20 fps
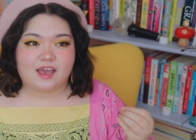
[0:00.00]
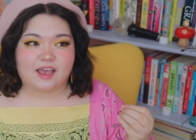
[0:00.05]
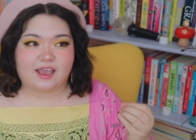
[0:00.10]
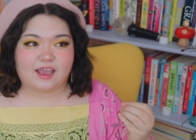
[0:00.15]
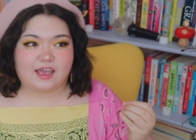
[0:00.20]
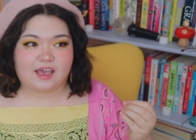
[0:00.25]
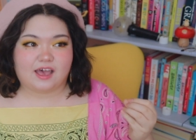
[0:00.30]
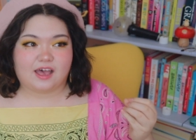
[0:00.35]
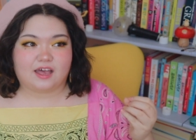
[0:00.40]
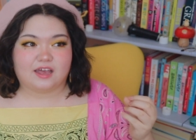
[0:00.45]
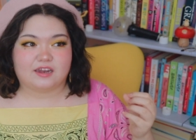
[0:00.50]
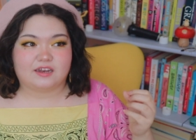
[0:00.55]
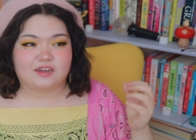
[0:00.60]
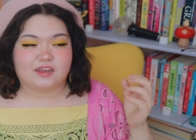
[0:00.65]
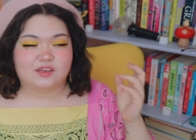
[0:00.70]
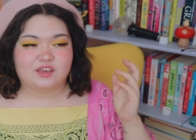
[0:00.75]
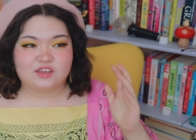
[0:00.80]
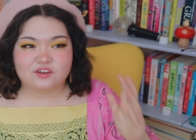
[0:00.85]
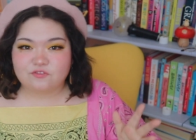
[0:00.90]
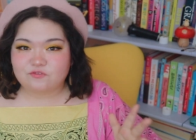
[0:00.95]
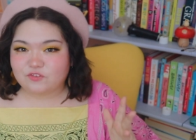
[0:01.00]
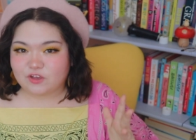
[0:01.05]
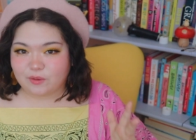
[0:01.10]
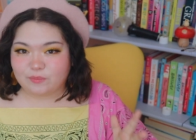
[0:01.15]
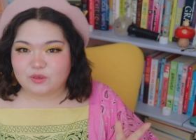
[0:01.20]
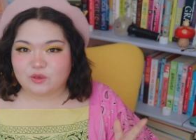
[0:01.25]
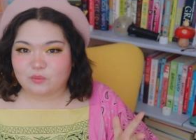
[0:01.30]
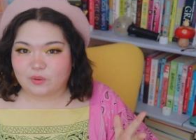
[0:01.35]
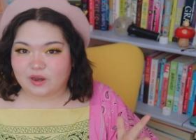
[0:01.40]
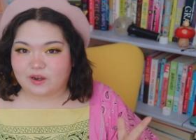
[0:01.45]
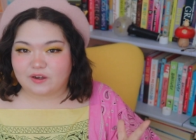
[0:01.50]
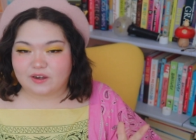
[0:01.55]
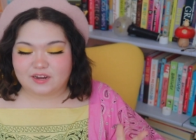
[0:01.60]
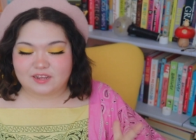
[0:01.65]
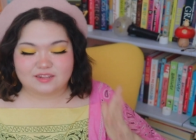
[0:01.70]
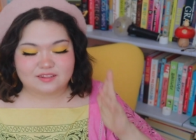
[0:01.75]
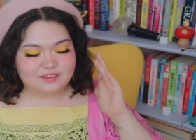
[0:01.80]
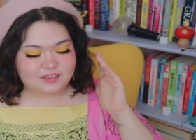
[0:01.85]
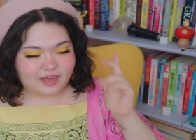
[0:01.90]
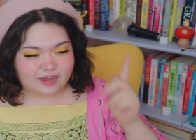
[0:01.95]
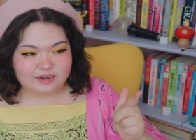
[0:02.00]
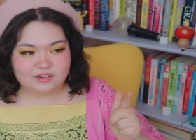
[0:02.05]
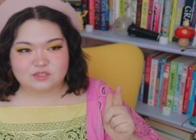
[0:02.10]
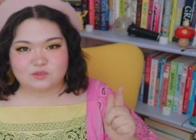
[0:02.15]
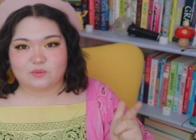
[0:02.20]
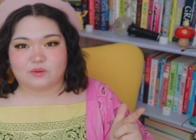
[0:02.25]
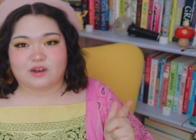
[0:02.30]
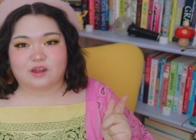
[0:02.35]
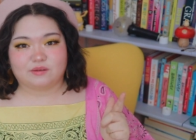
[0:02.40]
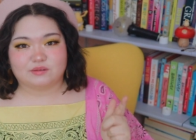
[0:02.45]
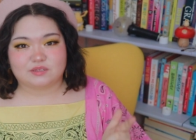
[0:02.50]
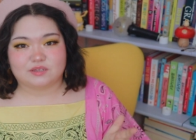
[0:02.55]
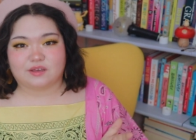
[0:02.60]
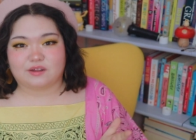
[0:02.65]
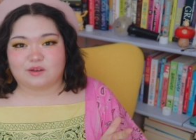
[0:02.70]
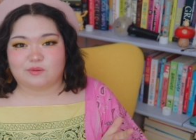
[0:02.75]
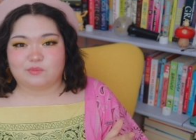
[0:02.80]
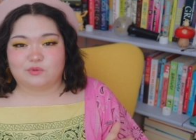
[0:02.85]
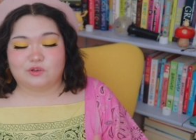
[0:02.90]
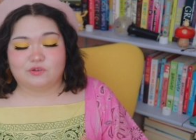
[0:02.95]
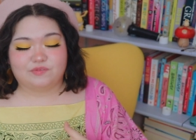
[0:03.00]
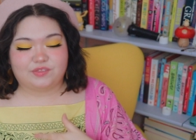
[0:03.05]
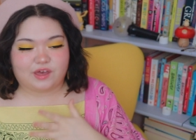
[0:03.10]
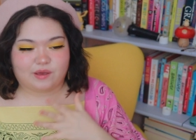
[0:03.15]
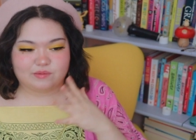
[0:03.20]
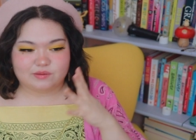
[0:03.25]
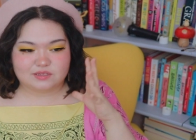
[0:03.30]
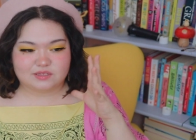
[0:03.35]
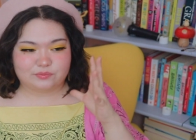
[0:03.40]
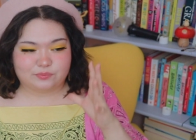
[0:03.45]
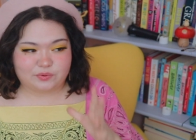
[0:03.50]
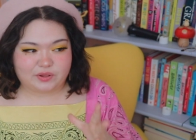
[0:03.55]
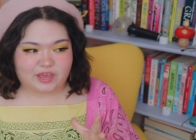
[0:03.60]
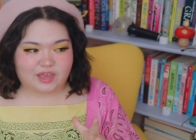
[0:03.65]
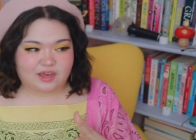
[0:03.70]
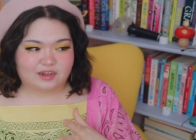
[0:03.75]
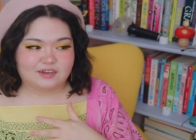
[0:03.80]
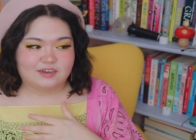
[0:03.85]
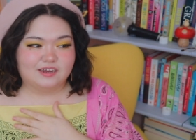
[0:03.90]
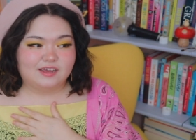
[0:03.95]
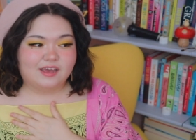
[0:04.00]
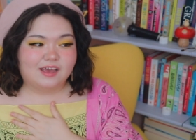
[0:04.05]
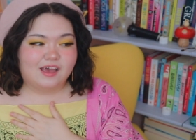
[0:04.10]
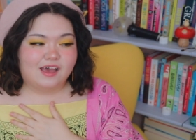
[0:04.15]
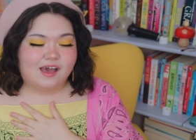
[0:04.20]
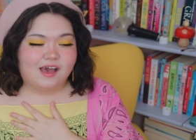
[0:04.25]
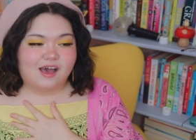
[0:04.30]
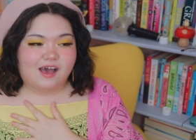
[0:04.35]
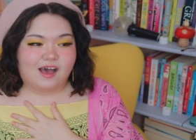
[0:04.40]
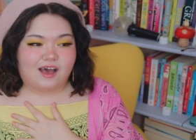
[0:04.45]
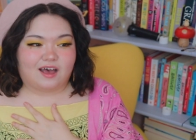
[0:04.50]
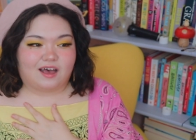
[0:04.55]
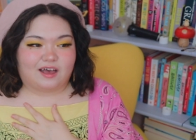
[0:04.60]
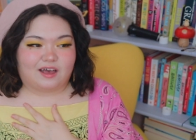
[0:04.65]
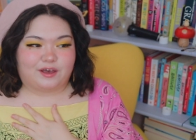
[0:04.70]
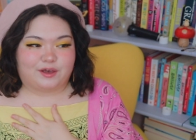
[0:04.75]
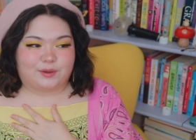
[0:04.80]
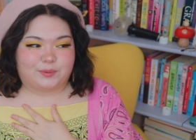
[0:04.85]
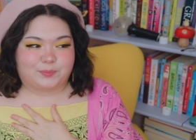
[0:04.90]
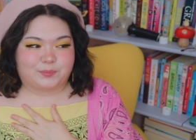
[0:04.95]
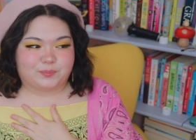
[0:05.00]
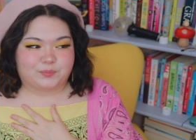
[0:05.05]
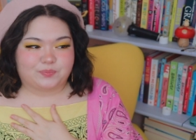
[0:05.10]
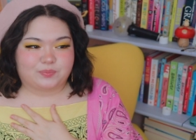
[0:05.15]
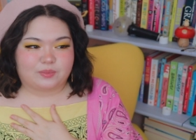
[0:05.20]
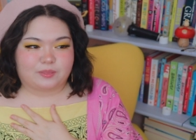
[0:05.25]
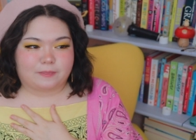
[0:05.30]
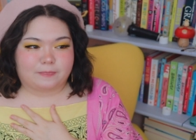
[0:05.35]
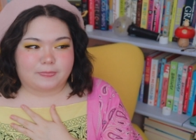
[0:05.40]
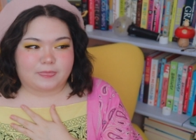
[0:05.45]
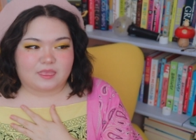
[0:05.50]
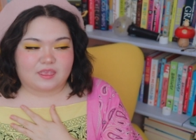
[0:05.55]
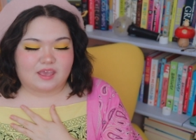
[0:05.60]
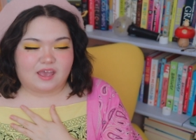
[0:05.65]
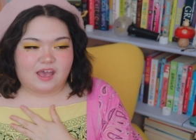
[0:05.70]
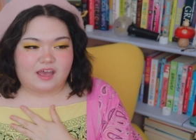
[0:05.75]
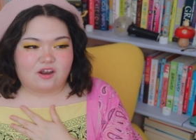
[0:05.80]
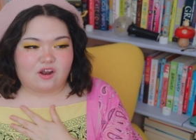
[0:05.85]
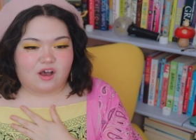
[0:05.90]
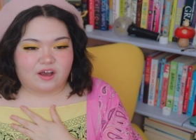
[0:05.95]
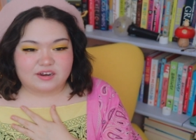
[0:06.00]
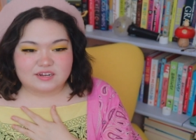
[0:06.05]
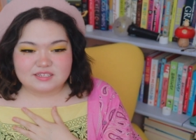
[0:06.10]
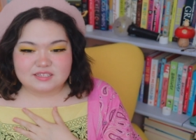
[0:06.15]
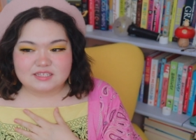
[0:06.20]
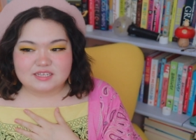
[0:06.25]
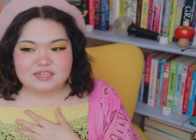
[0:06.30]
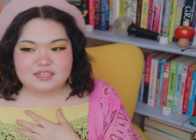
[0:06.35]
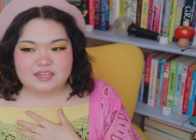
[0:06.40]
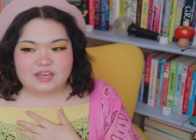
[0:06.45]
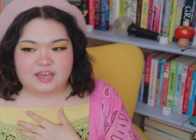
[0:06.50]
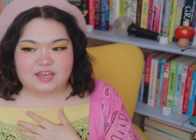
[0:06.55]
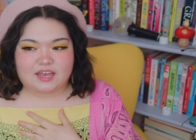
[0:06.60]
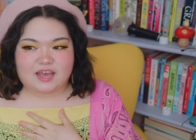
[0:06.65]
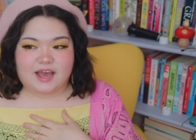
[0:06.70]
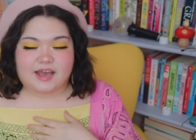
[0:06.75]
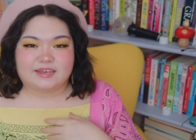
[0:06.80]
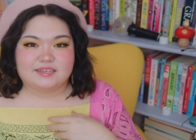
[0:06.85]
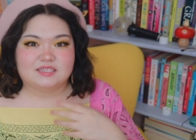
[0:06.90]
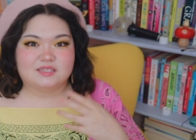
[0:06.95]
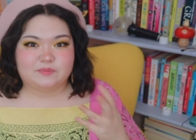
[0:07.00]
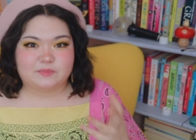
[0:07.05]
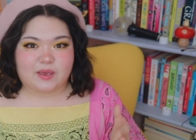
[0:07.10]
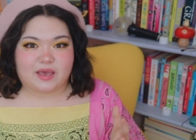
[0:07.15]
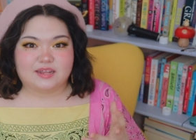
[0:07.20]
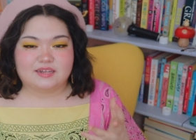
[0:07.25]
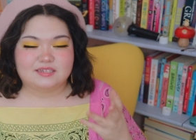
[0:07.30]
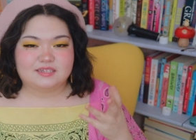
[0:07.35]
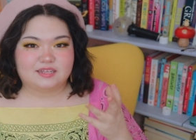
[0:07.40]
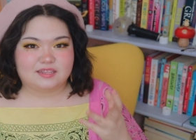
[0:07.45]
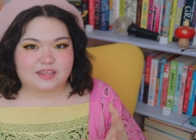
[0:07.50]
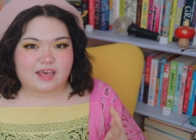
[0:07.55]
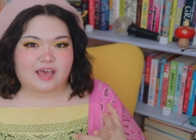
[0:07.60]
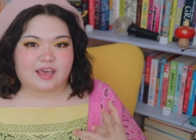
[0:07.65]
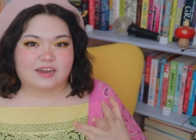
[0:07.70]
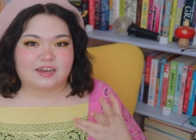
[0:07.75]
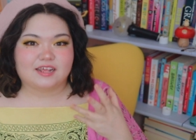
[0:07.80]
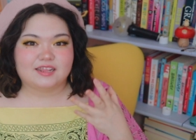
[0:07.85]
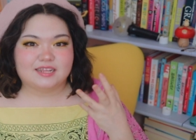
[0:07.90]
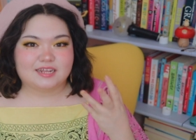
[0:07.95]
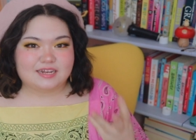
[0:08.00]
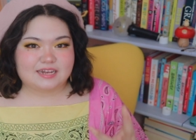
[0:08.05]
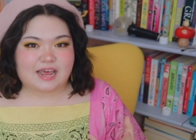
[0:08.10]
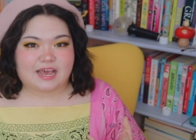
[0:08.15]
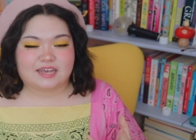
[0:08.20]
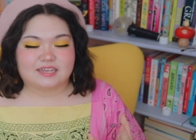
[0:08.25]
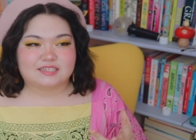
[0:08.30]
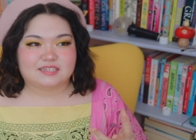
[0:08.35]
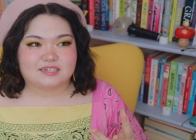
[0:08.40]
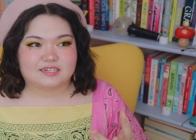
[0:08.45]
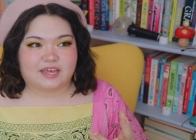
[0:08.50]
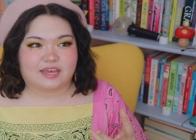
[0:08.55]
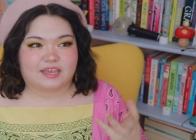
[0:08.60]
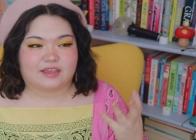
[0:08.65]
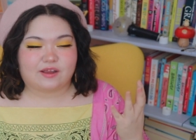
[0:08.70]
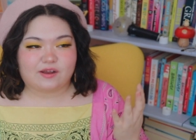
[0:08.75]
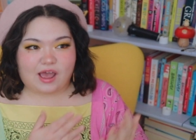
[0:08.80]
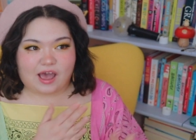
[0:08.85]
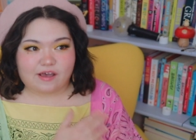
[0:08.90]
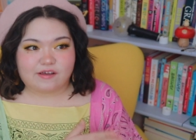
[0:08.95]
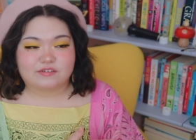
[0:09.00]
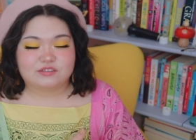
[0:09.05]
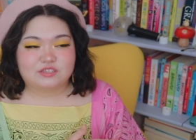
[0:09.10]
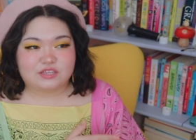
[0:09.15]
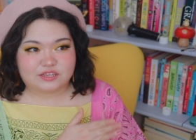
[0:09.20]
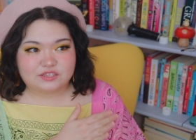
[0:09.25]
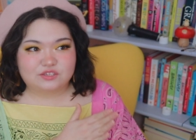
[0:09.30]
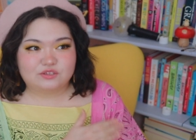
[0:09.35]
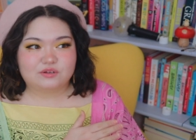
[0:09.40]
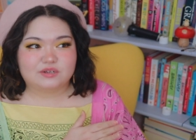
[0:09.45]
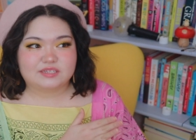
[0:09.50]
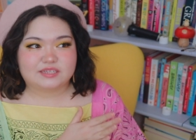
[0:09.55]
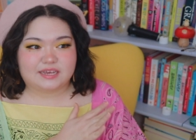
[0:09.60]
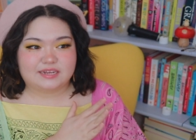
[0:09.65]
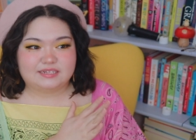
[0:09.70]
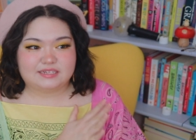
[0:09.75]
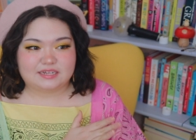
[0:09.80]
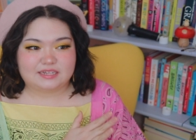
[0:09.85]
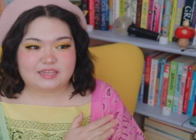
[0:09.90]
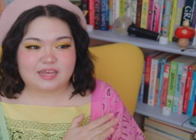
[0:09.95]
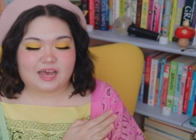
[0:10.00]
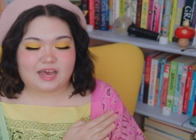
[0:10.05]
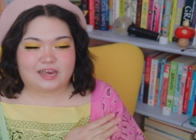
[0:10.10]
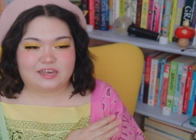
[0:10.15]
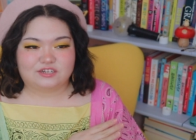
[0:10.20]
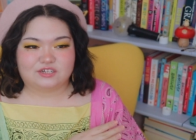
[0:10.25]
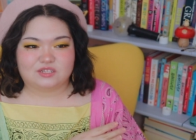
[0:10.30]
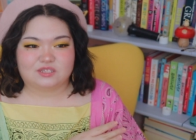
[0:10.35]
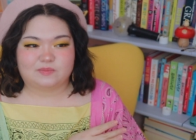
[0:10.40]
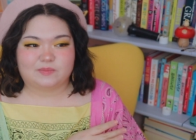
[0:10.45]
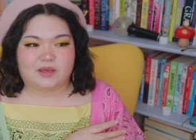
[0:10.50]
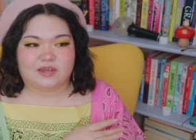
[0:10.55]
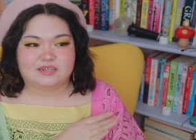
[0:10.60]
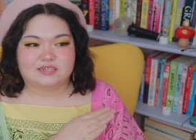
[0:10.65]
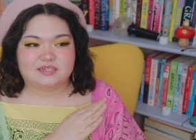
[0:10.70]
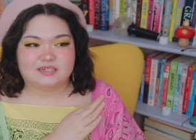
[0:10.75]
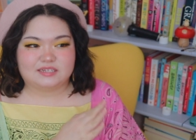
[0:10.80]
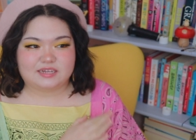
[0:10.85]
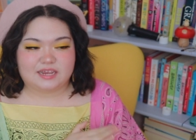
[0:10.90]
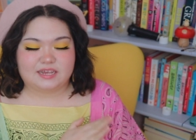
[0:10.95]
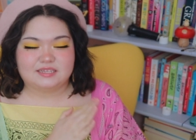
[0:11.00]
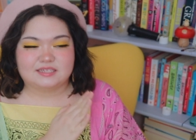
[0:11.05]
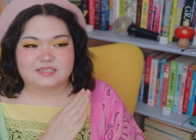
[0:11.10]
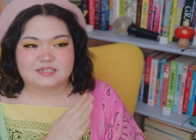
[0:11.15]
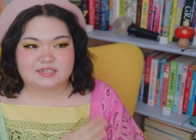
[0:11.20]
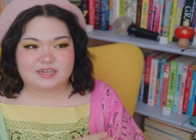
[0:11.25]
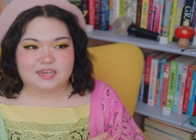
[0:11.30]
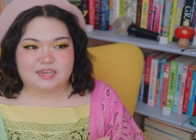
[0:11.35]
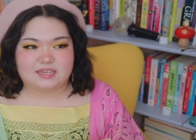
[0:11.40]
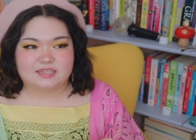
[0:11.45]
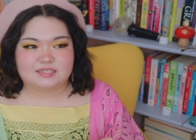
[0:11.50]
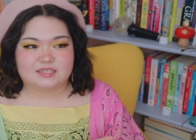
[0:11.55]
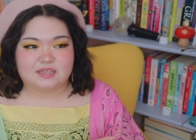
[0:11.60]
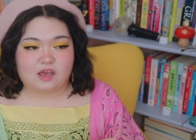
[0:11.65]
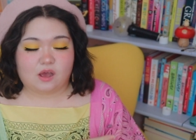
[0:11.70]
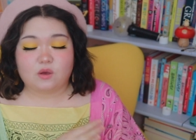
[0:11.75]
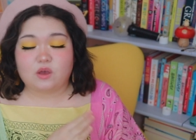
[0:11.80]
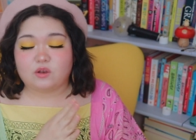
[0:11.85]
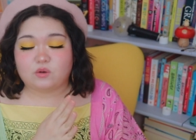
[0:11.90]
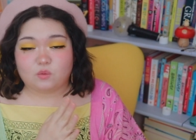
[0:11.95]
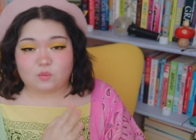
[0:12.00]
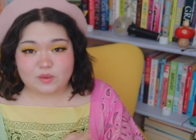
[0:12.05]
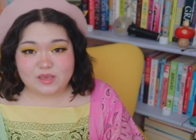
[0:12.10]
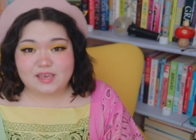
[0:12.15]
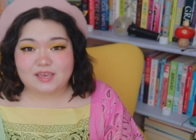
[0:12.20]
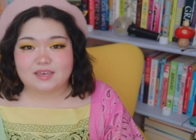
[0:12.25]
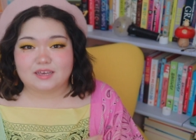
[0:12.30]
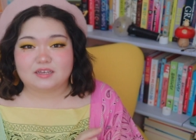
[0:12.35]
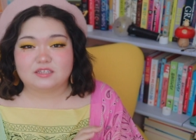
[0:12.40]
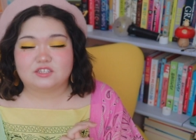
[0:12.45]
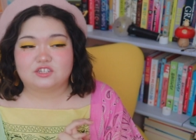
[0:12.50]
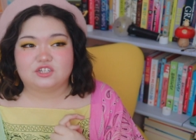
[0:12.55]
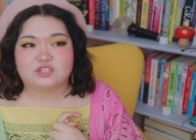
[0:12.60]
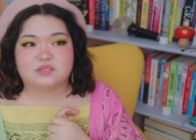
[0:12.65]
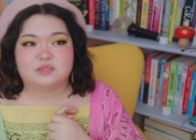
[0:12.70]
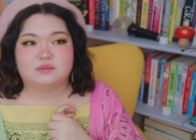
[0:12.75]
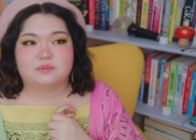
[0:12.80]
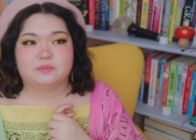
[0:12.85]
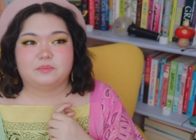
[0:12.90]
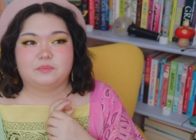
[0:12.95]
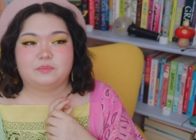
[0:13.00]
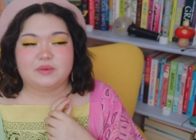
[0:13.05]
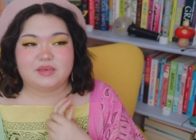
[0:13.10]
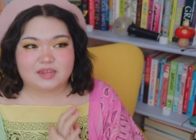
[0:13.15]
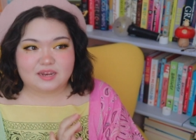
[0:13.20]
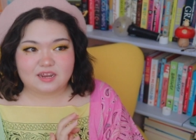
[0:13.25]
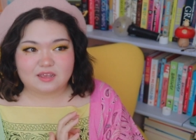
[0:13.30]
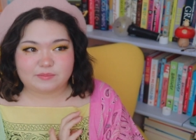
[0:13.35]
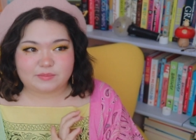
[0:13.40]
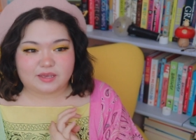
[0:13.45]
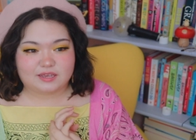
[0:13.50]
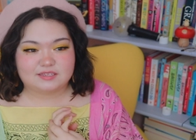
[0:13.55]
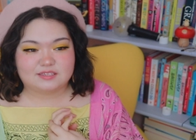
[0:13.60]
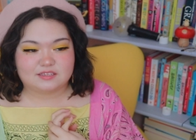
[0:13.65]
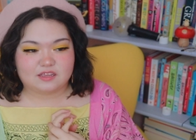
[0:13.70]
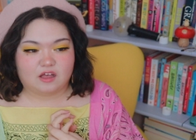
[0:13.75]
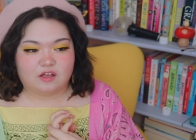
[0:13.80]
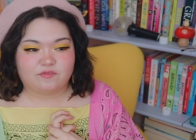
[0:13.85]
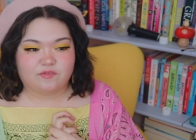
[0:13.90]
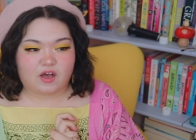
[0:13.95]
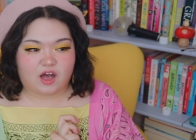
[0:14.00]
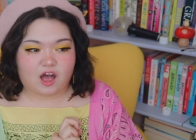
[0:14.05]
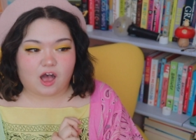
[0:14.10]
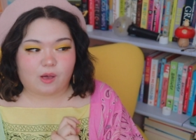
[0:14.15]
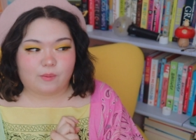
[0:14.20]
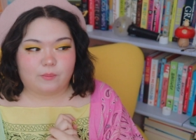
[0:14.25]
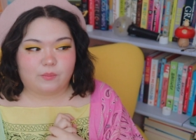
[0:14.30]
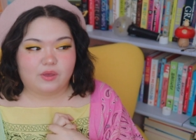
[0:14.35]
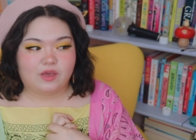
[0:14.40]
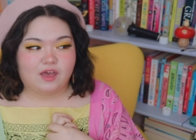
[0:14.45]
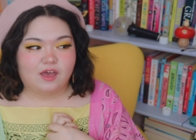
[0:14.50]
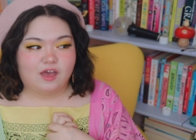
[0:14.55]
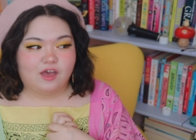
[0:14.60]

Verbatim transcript: And in February, that is when I was gonna move. That was the plan. Um, and honestly, like I spent then the next, like as, as soon as I did that, I just spent days and days and weeks just beating myself up